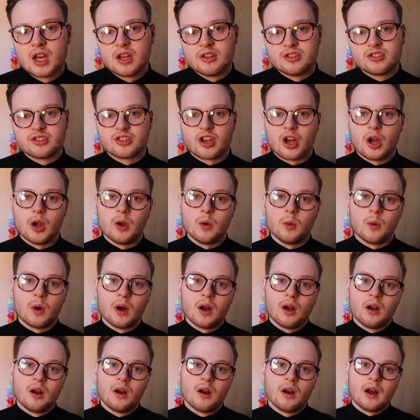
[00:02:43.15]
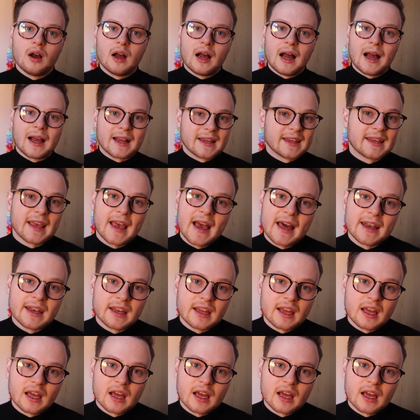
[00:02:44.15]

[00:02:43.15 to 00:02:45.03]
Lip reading: So again,